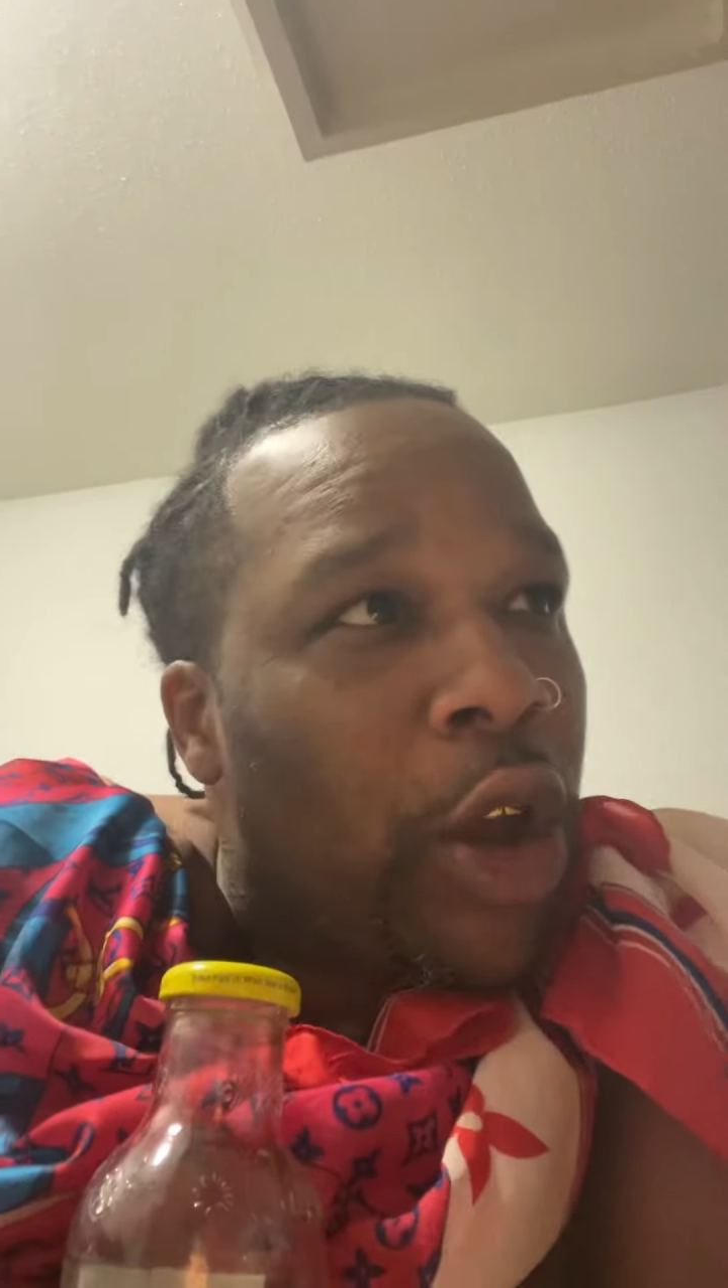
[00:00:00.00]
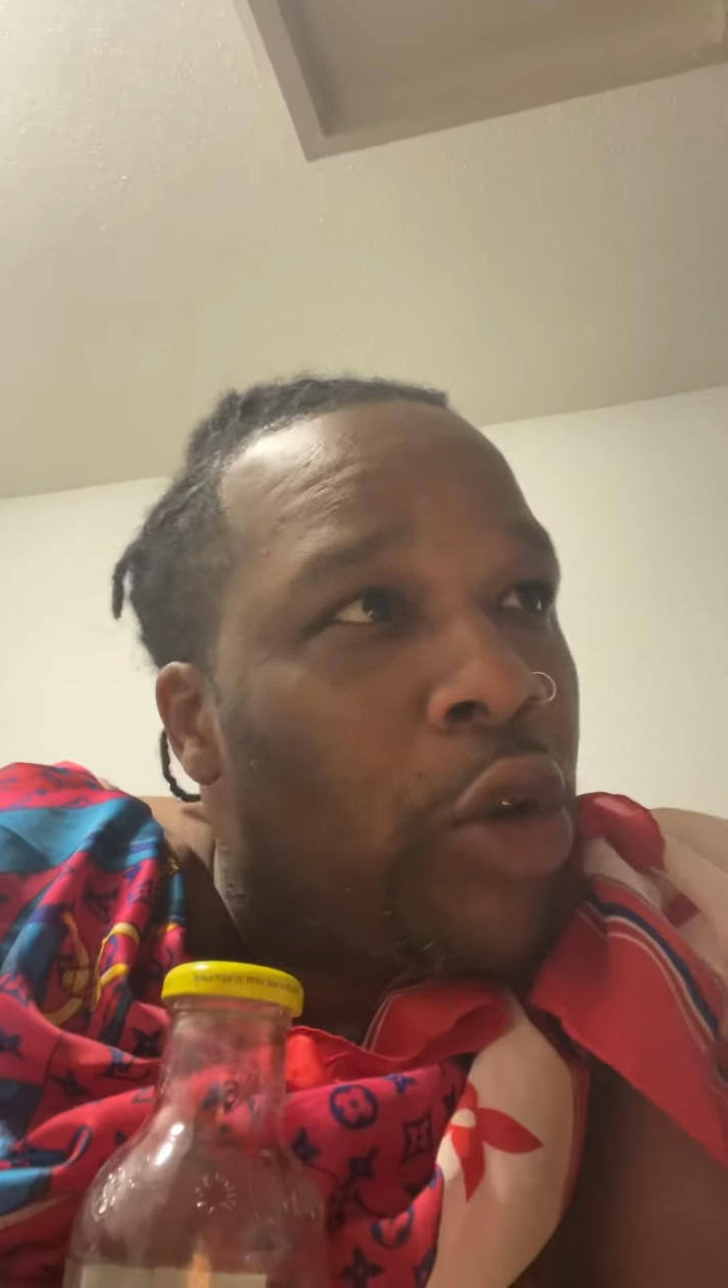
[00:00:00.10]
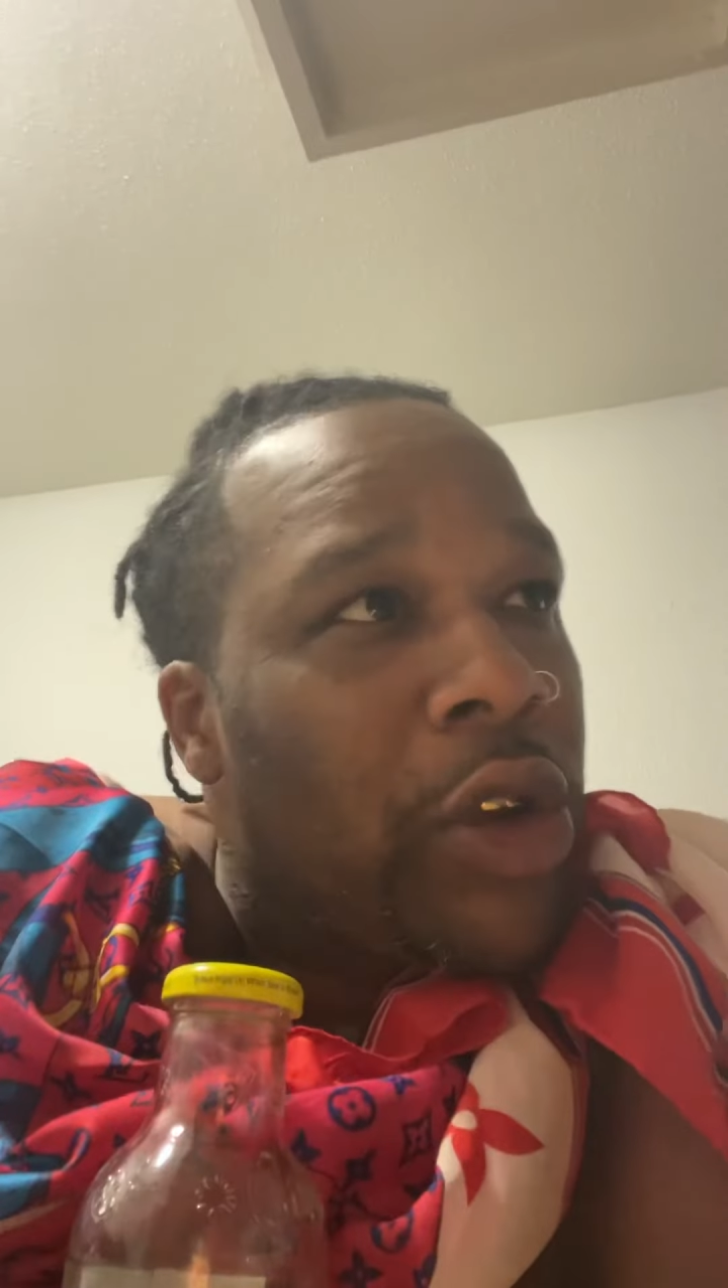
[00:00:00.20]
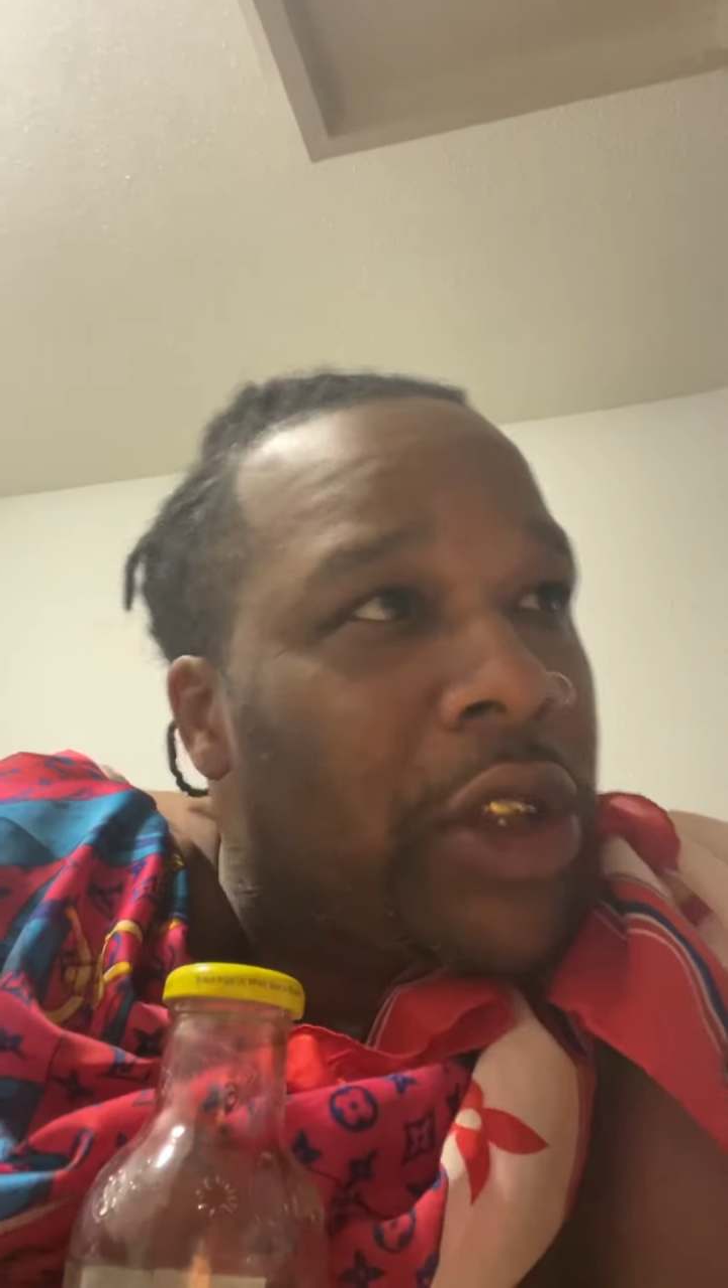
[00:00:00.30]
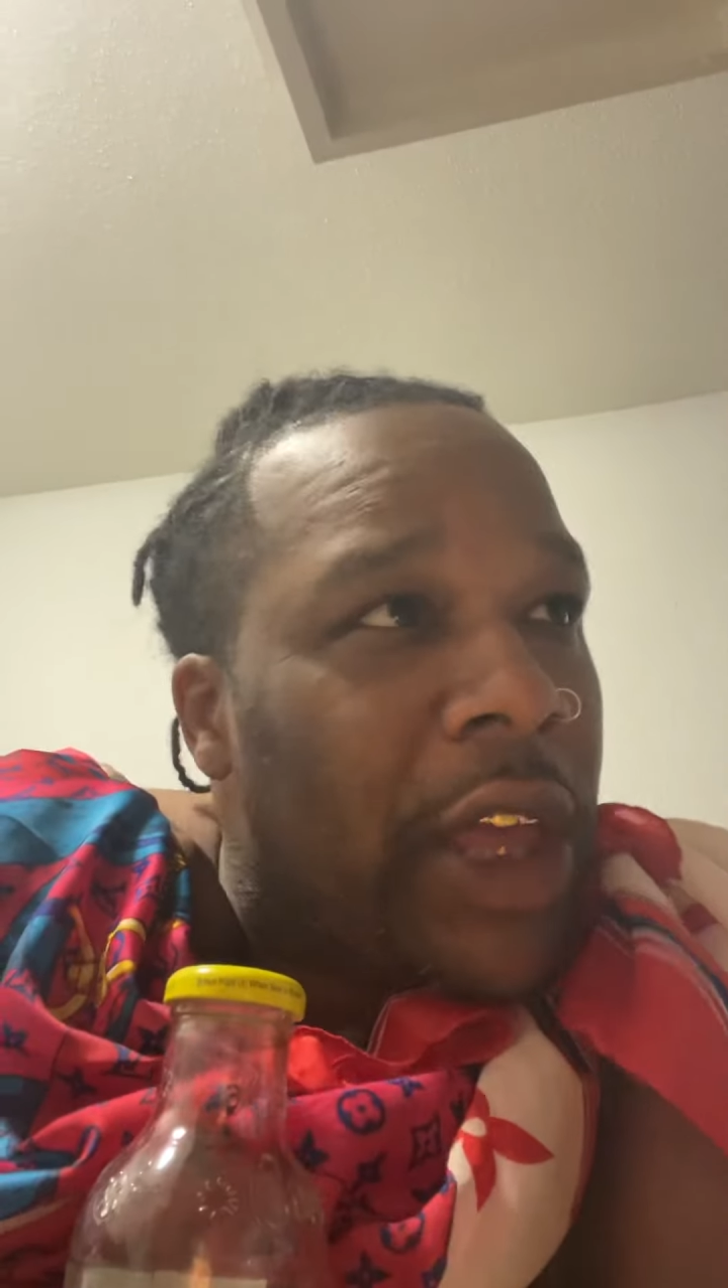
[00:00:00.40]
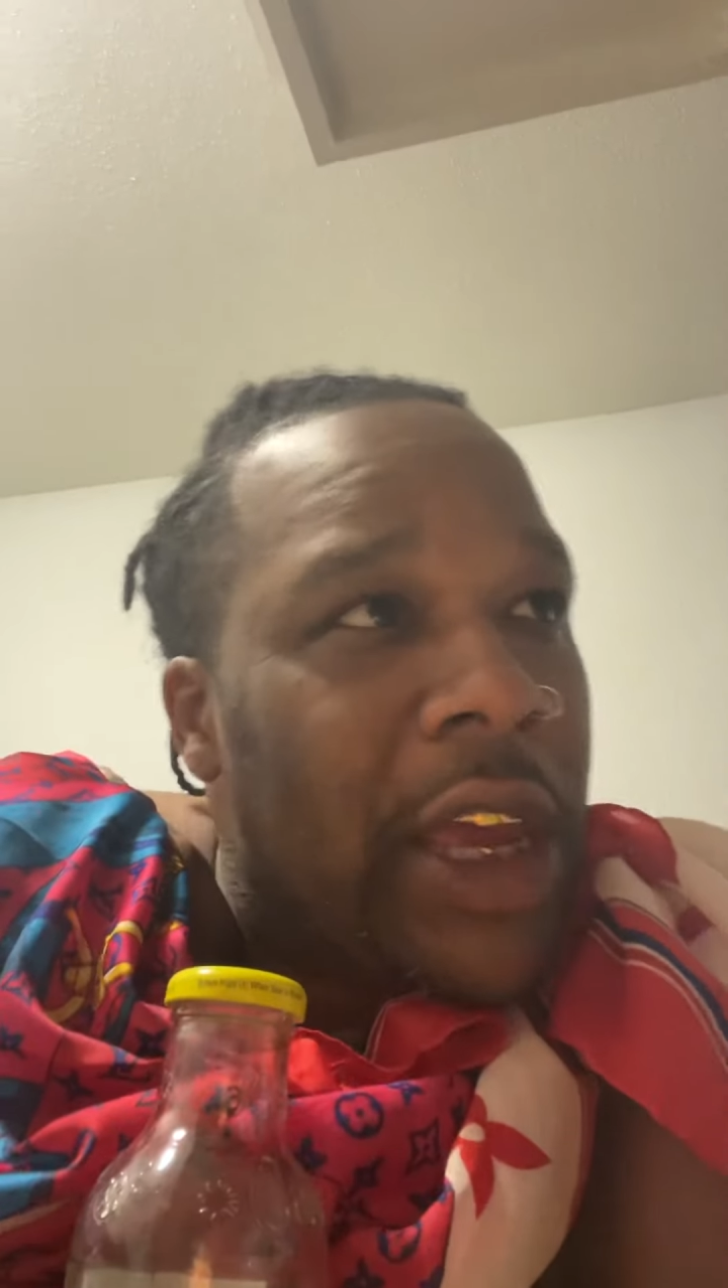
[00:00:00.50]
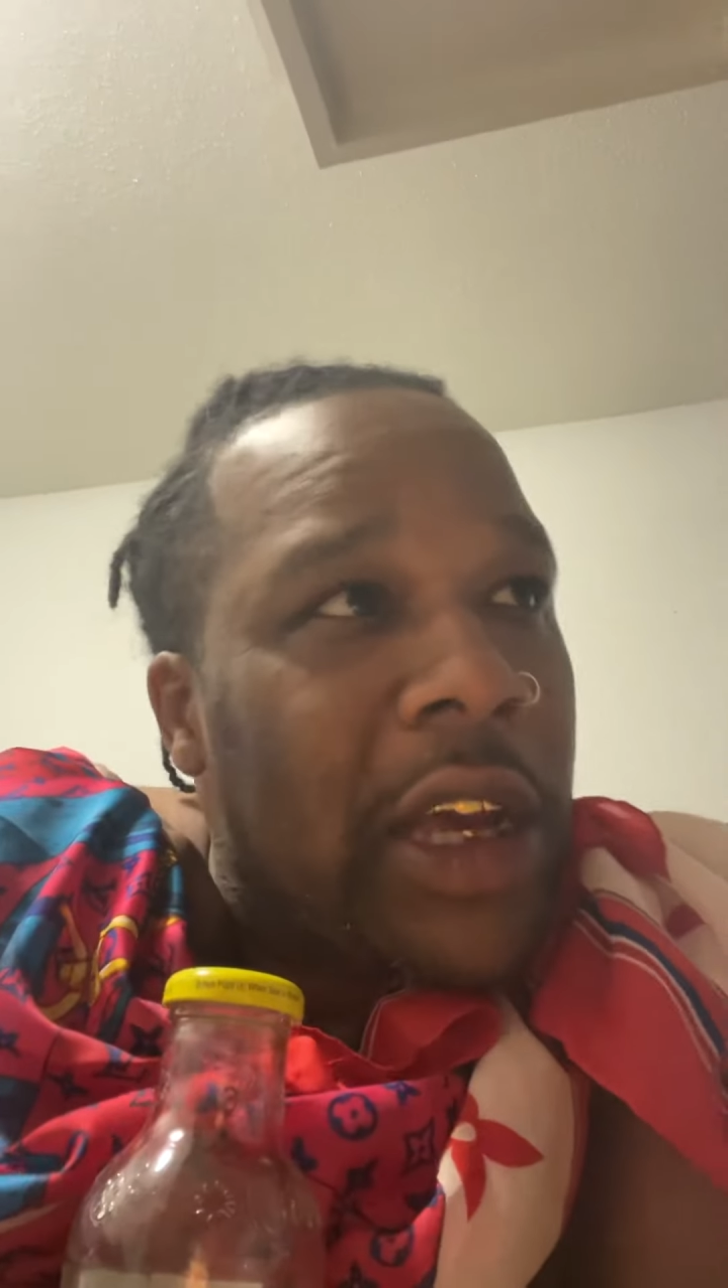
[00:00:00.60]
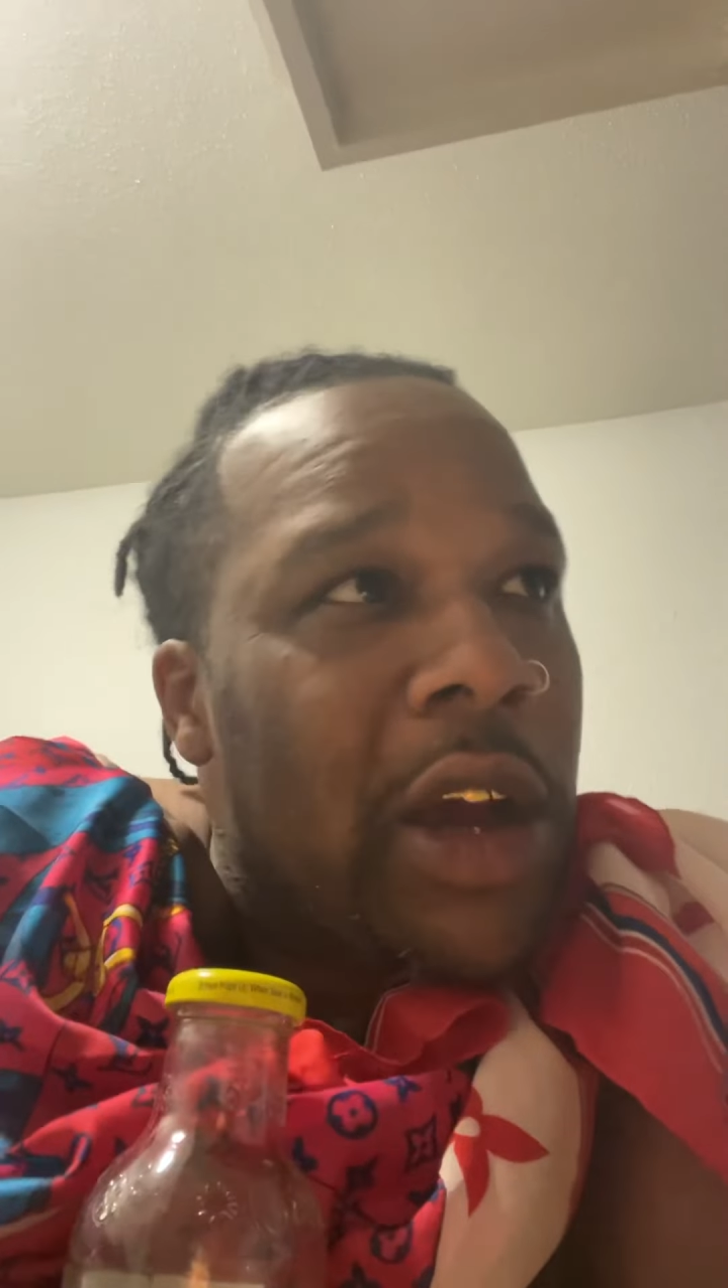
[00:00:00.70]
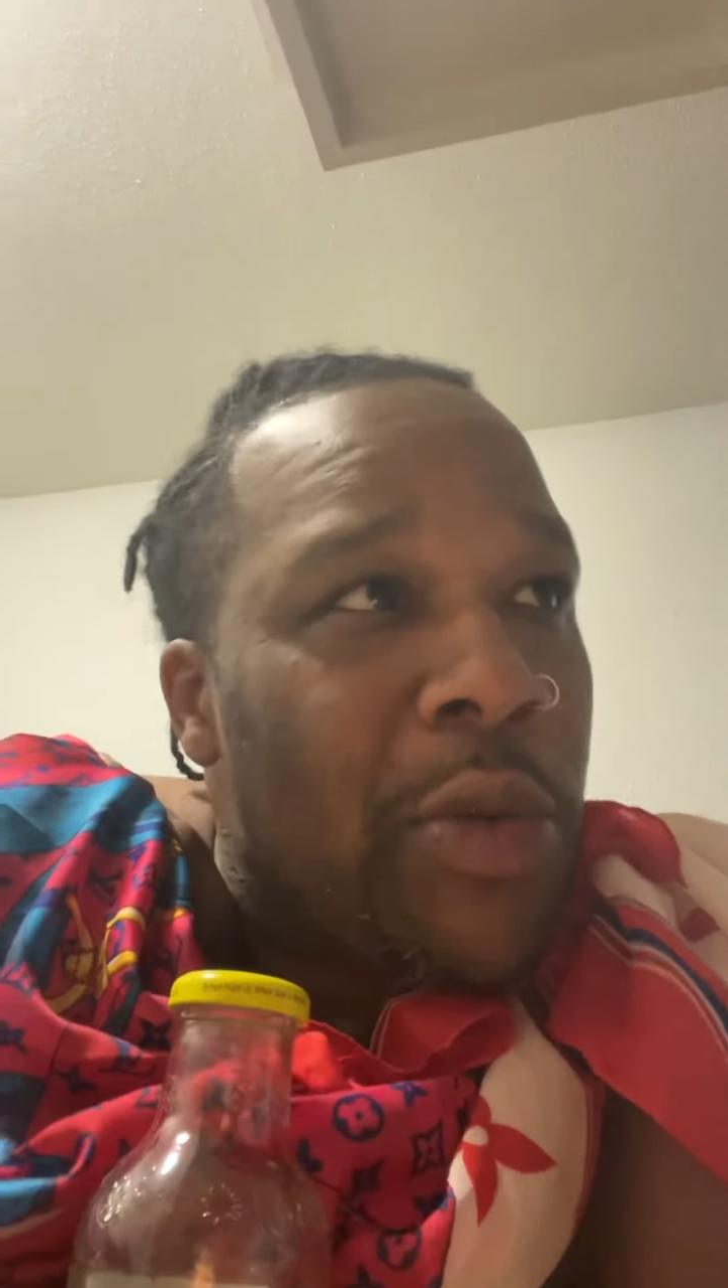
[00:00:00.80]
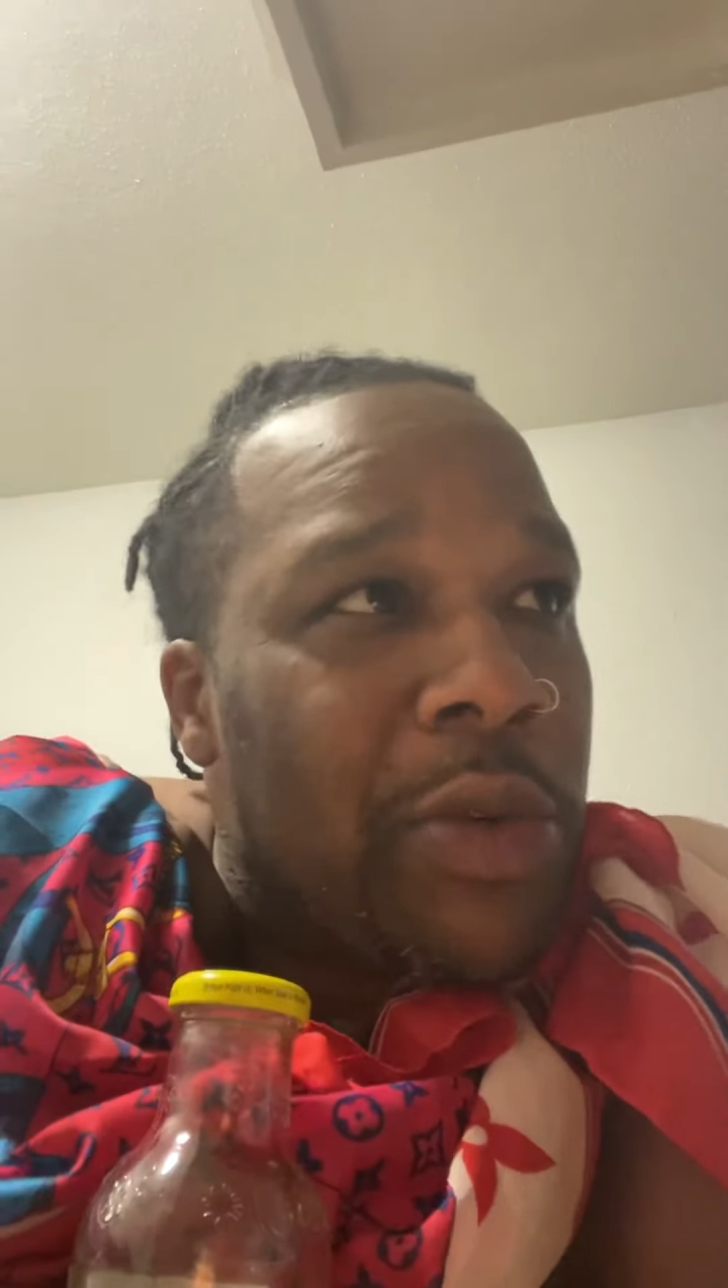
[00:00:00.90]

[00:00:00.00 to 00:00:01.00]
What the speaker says: only thing come